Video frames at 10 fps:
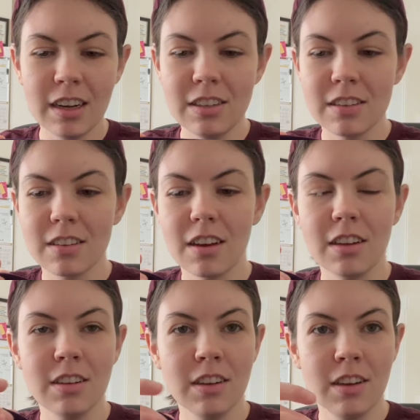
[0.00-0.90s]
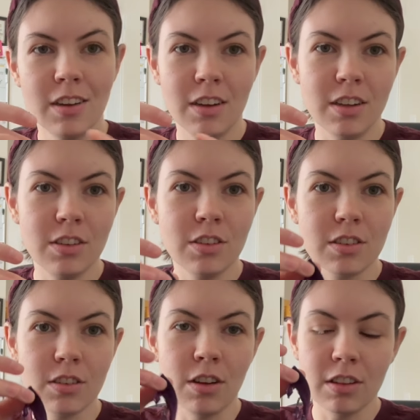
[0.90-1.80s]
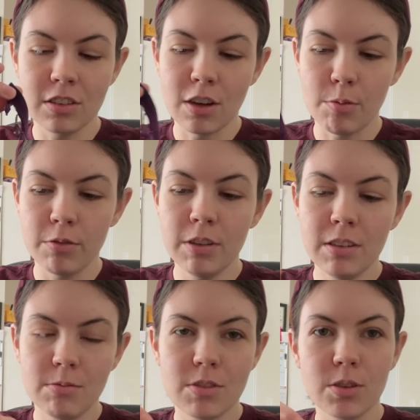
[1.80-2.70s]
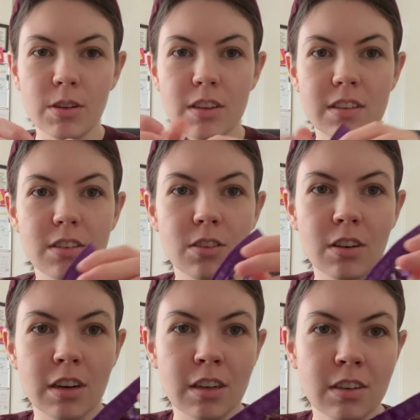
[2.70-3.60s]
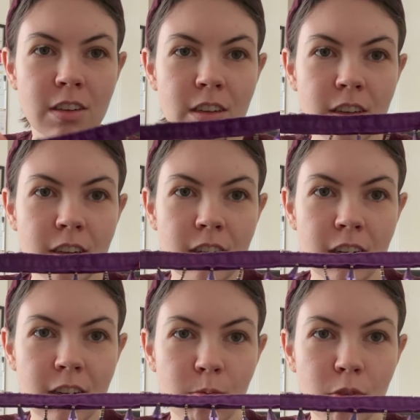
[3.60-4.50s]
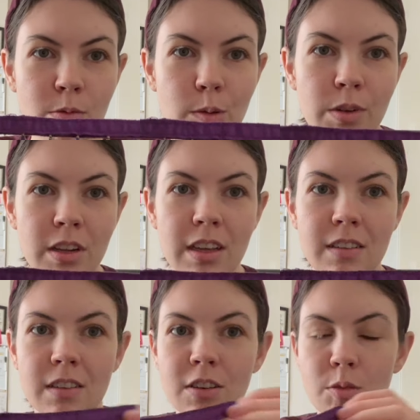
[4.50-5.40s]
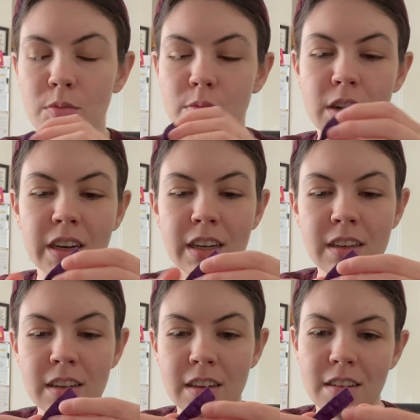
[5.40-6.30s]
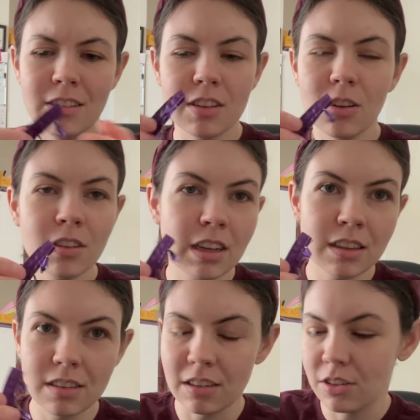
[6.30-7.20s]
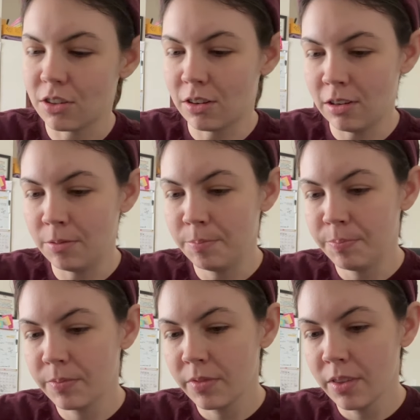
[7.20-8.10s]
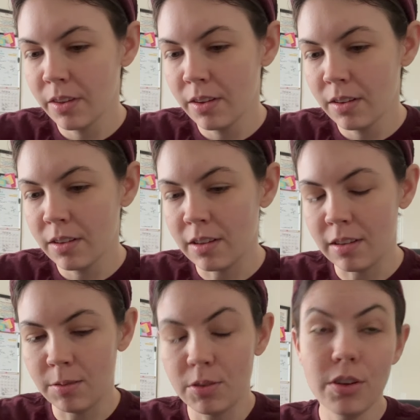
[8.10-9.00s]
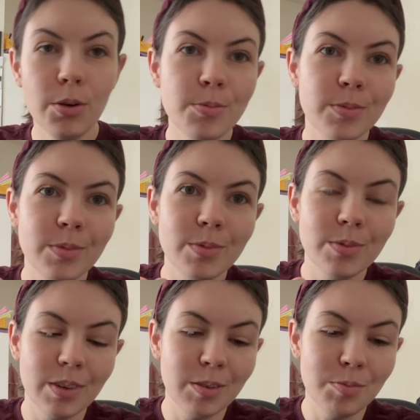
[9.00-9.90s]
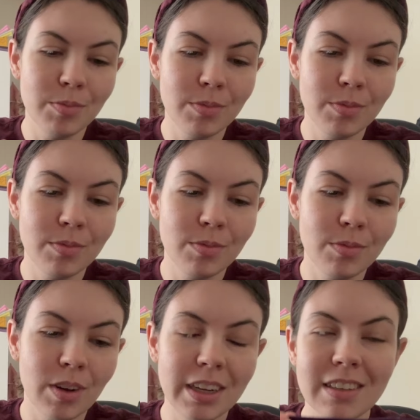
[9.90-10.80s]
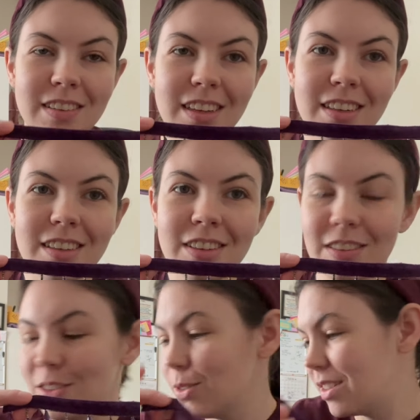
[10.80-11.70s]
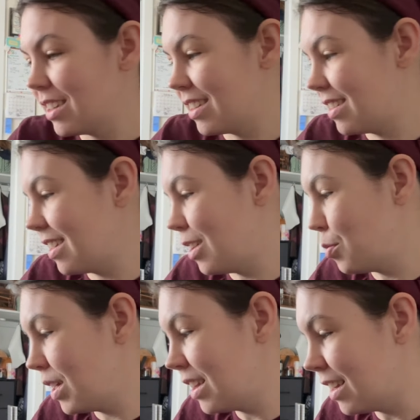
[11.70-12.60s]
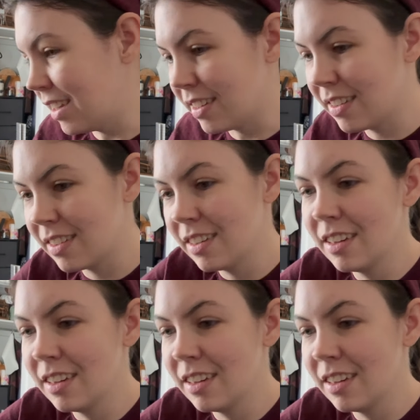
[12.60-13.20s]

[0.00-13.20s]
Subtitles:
just cut just along the top of it, so it's still got the ribbon casing on behind it. It's all hand stitched on. So I decided to just use this and pin this